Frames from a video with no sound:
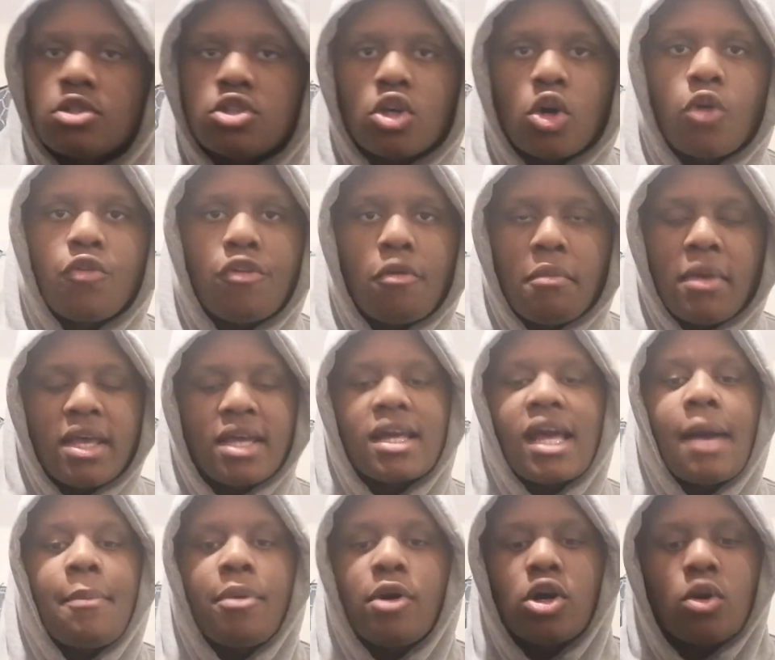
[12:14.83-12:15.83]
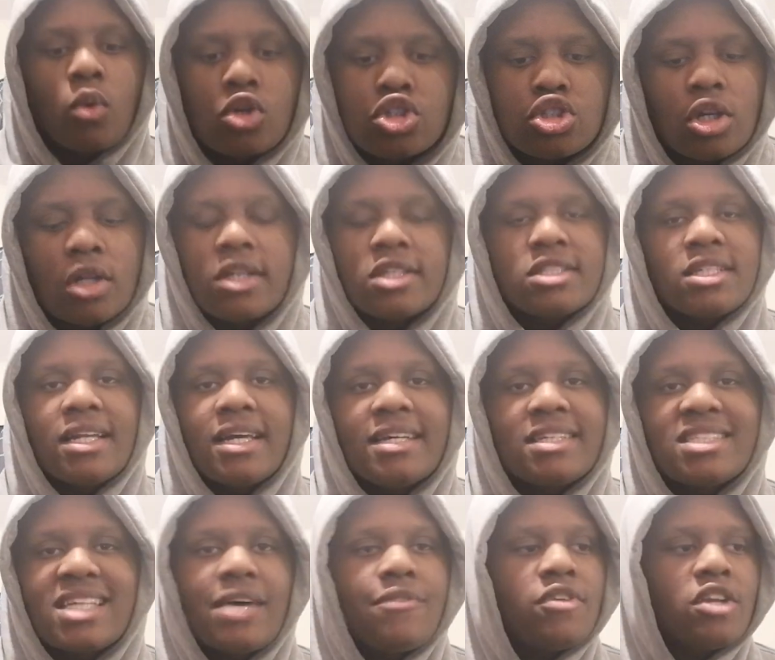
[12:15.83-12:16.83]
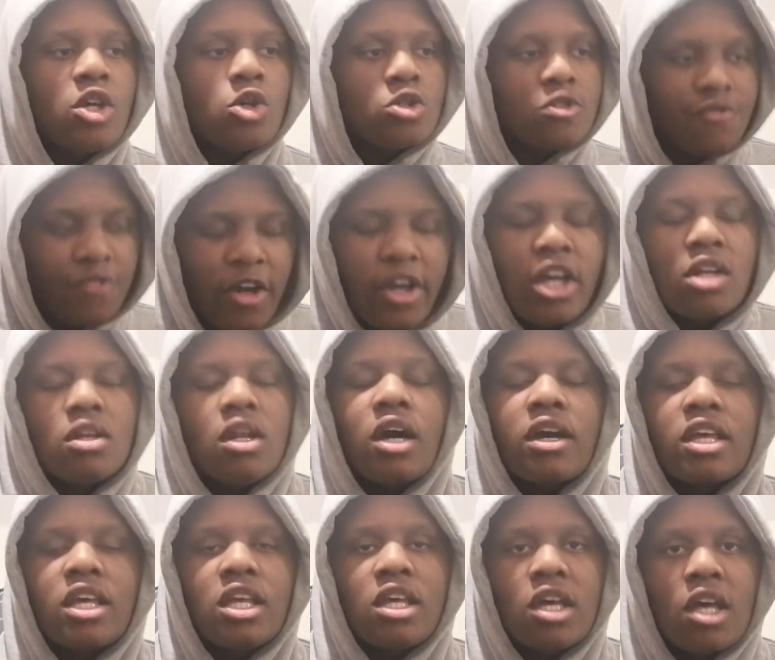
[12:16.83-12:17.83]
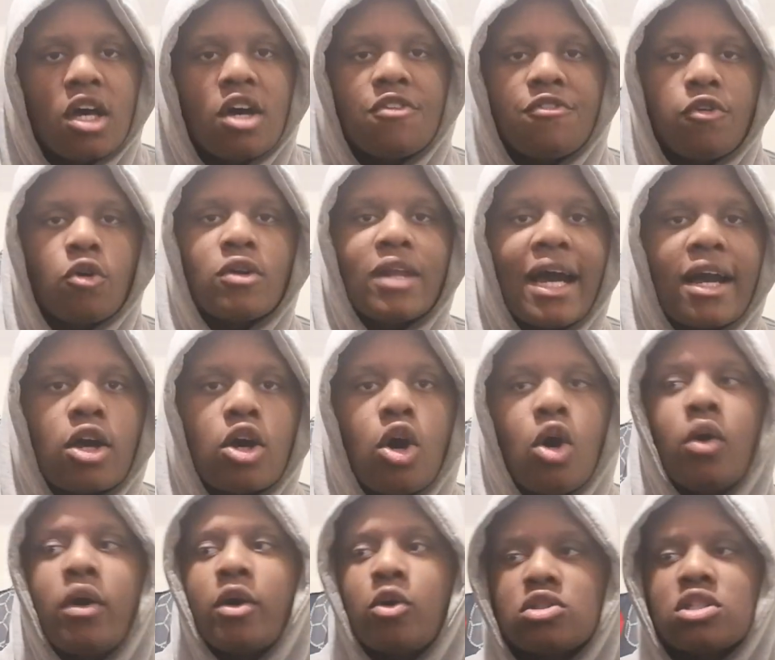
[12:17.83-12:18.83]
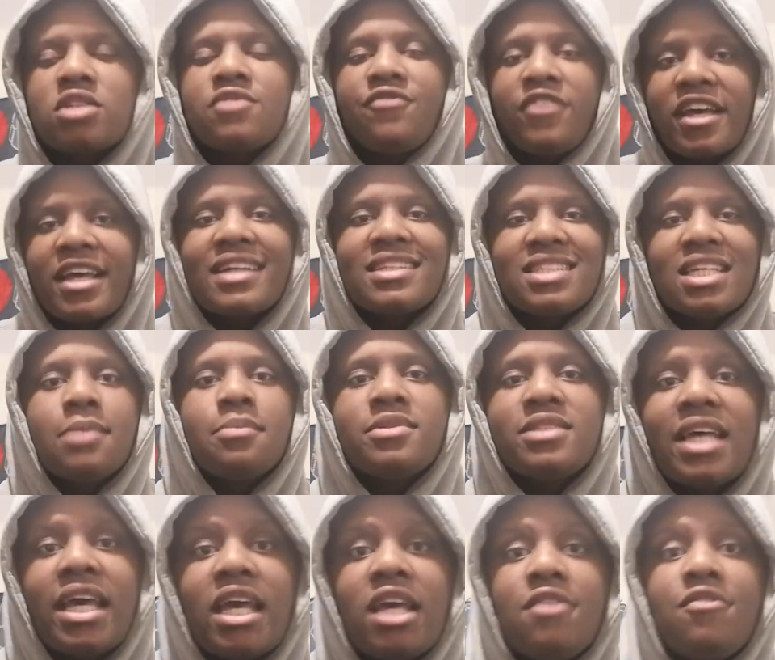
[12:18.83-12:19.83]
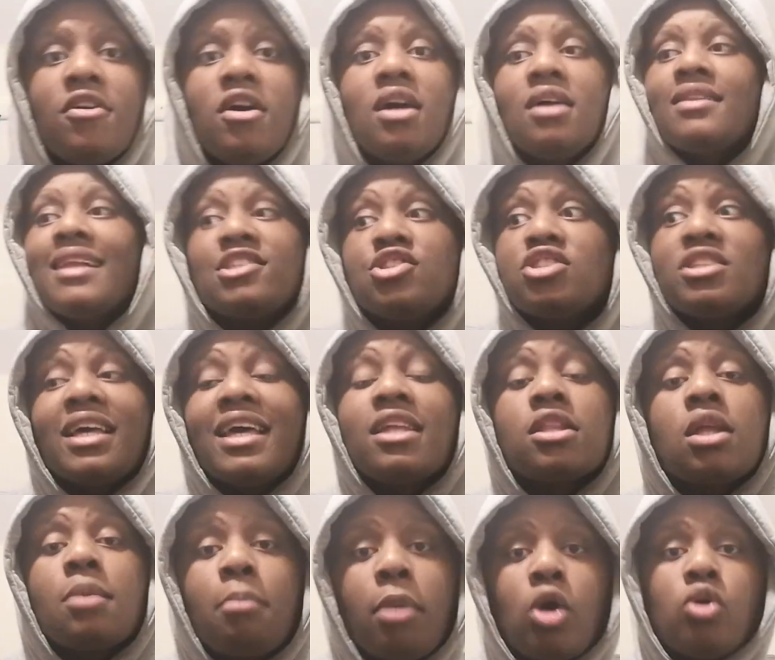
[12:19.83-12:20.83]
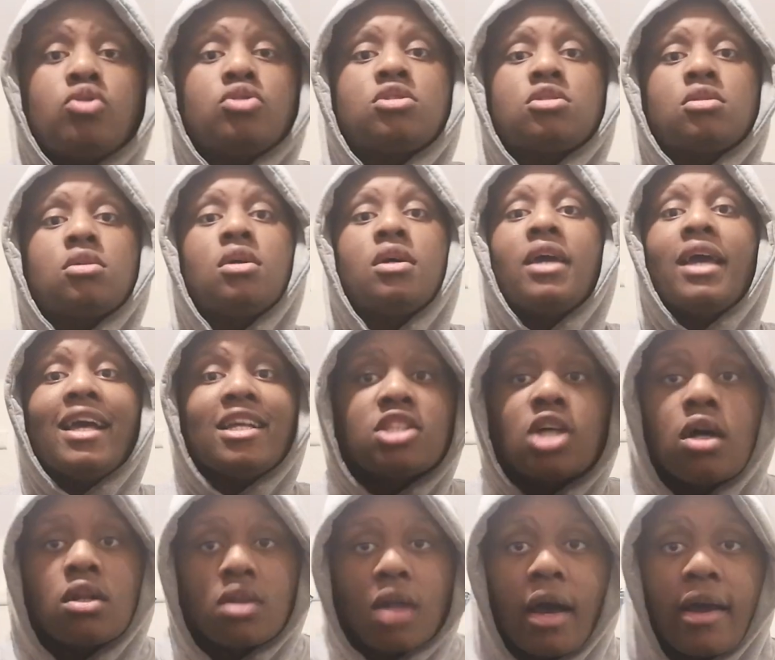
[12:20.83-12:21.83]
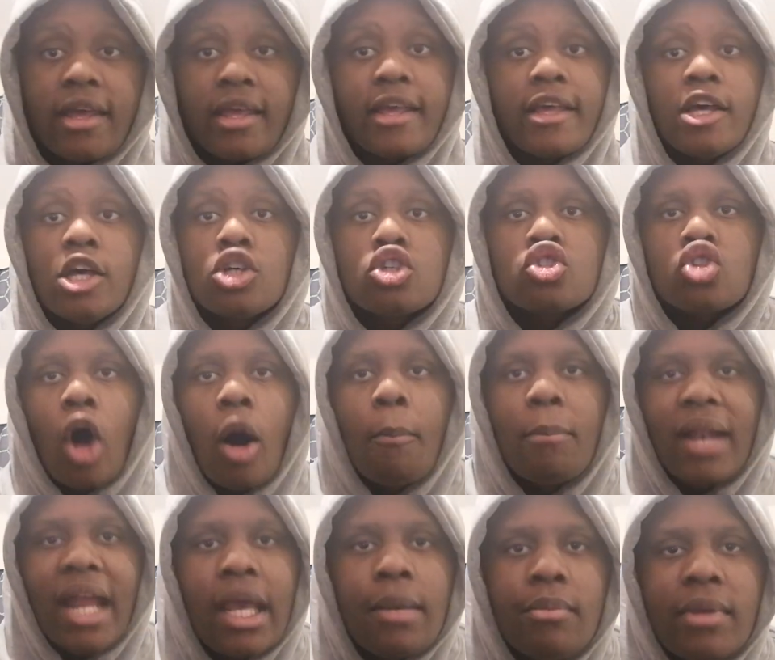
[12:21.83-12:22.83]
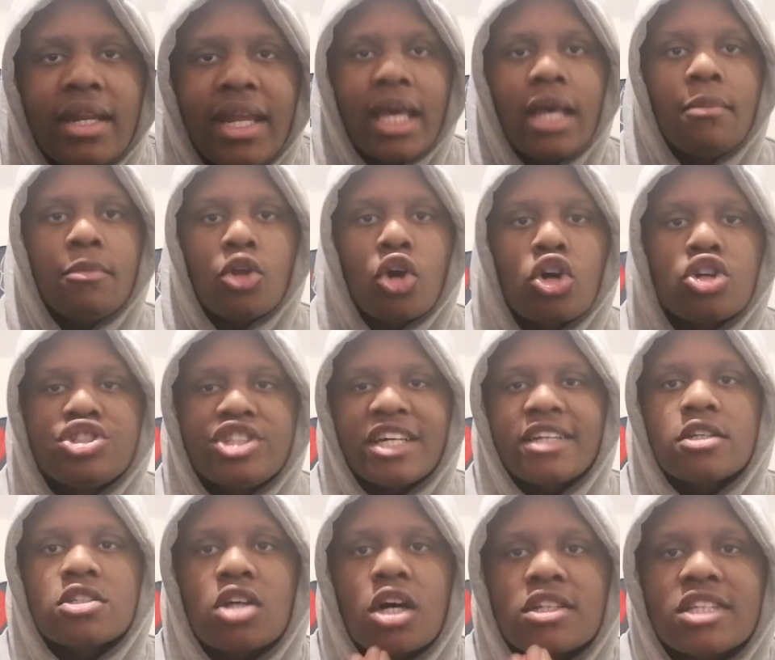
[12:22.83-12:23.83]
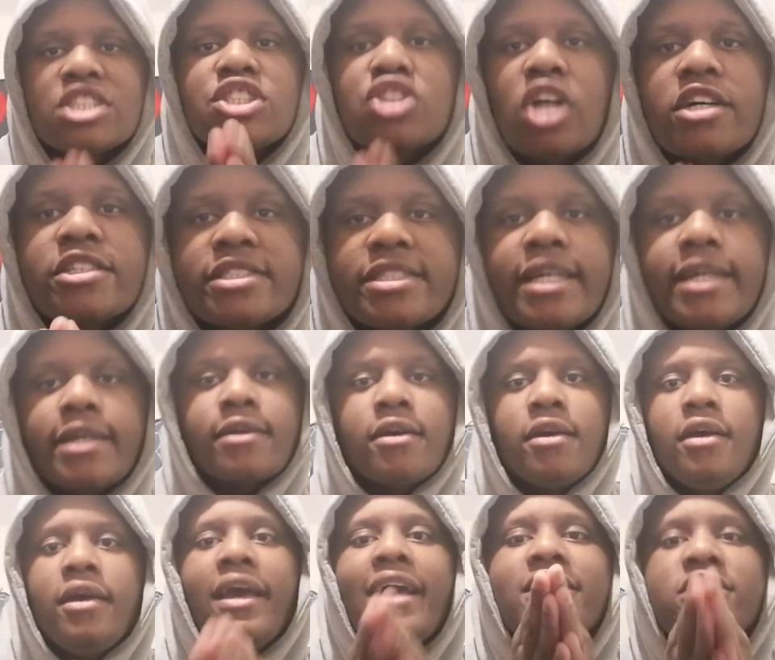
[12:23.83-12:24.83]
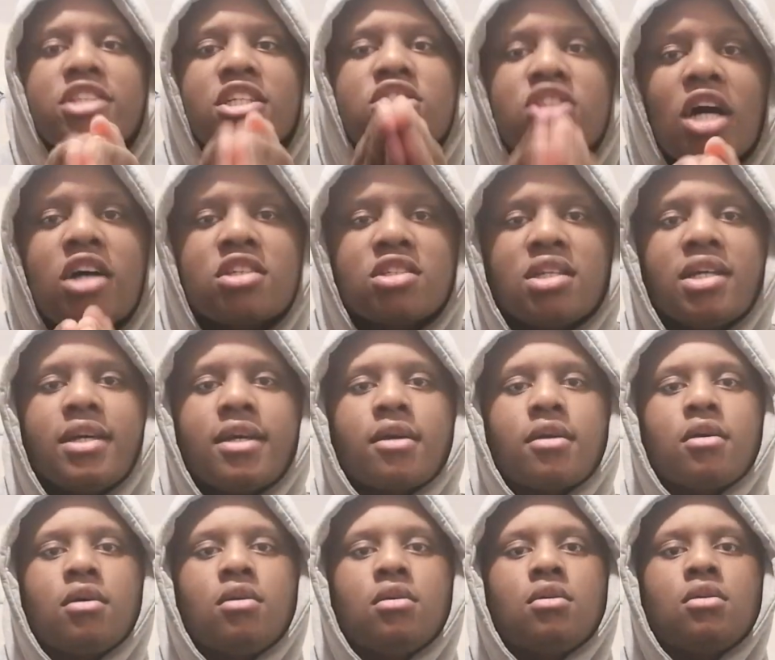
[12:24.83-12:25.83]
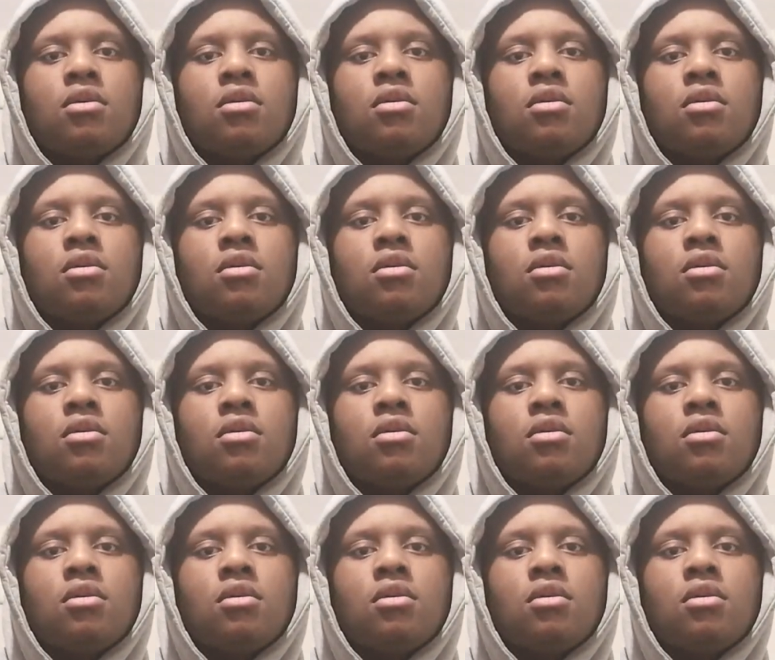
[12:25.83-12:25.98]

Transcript: So for me, Kepa was solid today, 7. He was very unlucky for that goal. It was a fingertip save that just hit the post. It's unlucky. Stop blaming him. Your agendas are disgusting. It's disgusting,